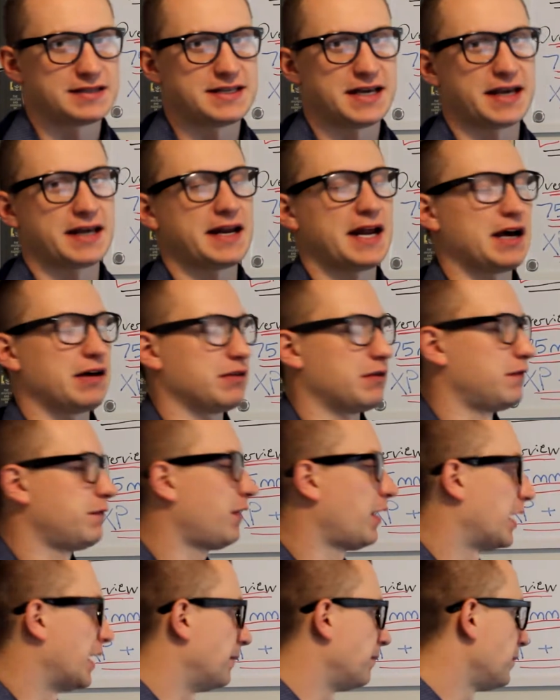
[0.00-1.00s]
taken out of the
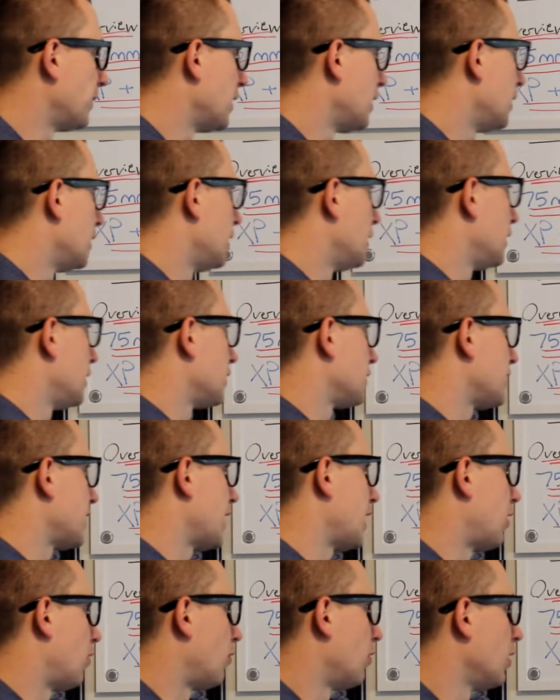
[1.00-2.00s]
fight.
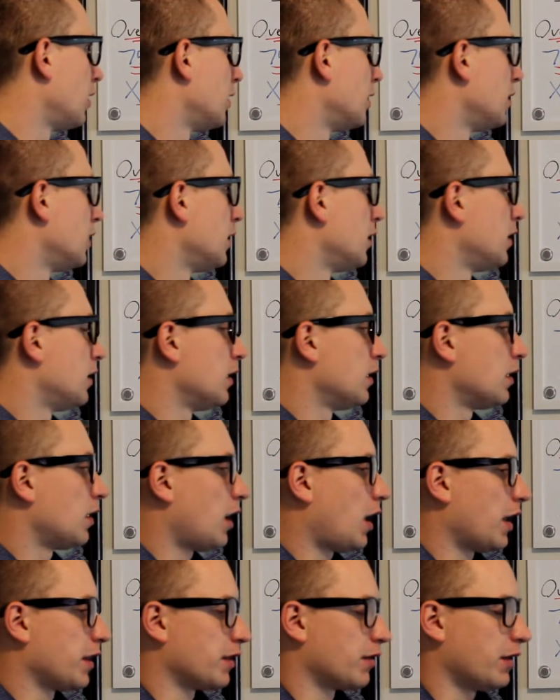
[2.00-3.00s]
Now,
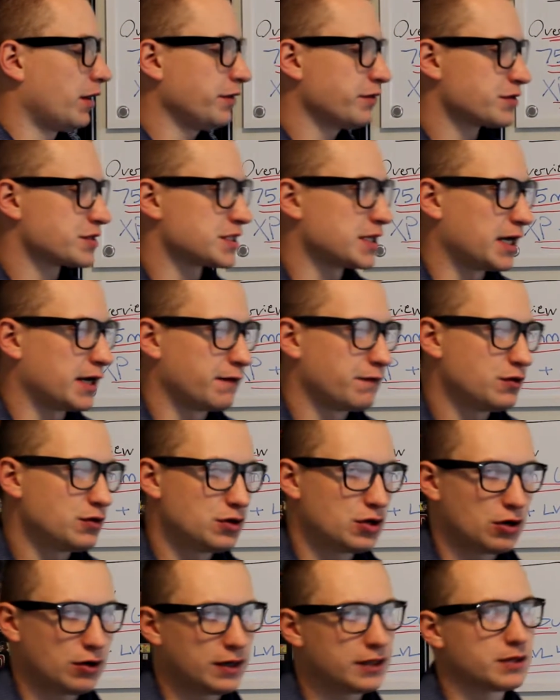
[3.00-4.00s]
on the other side, if you
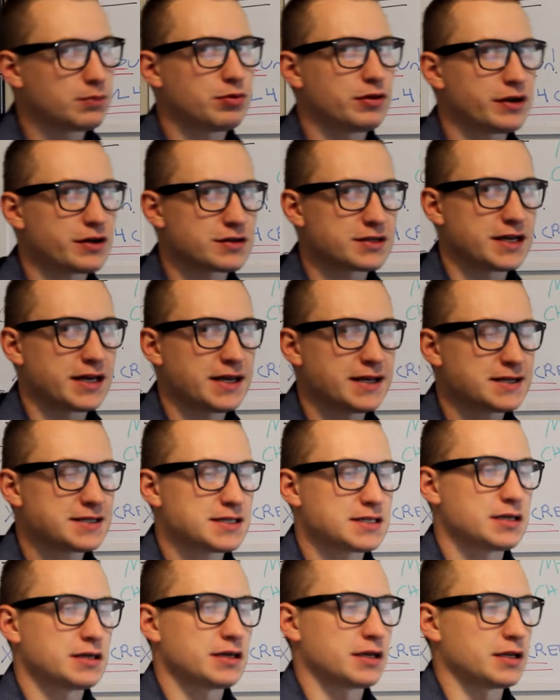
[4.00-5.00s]
know how to play your
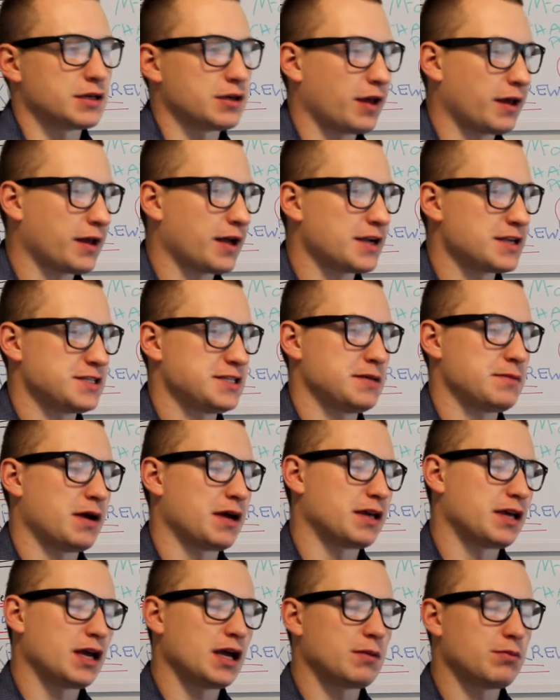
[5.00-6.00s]
tanks, and you can kind of see my
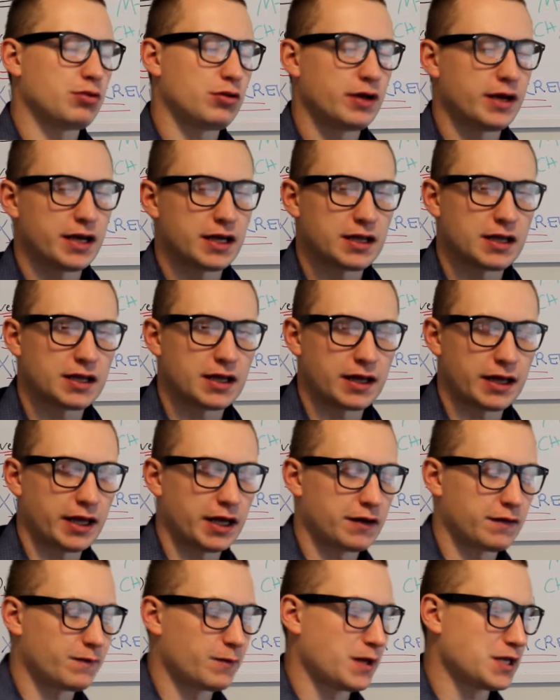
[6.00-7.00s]
gameplay that I
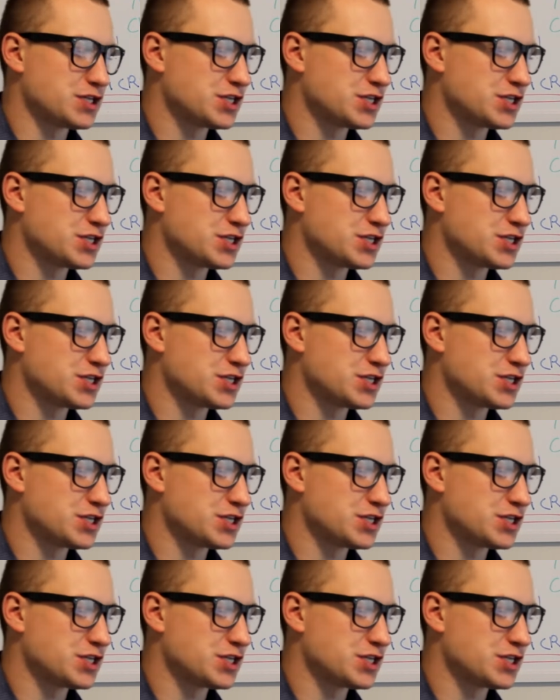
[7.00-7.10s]
had on my